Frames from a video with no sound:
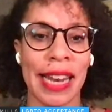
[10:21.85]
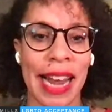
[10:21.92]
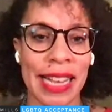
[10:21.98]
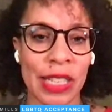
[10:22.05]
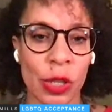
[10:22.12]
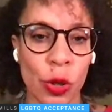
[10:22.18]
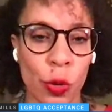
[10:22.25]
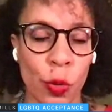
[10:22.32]
that
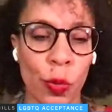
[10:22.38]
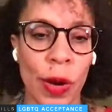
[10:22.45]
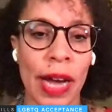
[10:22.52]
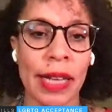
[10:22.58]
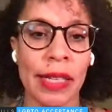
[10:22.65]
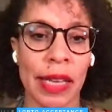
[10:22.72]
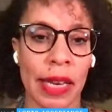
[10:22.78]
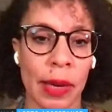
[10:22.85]
has a
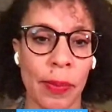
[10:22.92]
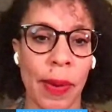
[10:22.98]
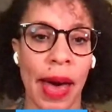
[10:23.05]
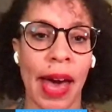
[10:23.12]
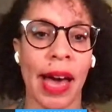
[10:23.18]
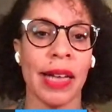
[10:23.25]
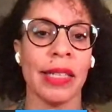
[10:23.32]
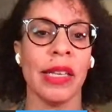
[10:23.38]
direct
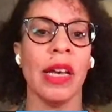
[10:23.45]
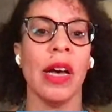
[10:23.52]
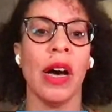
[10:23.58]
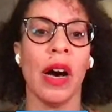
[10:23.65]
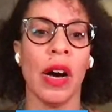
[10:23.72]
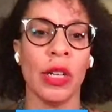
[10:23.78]
impact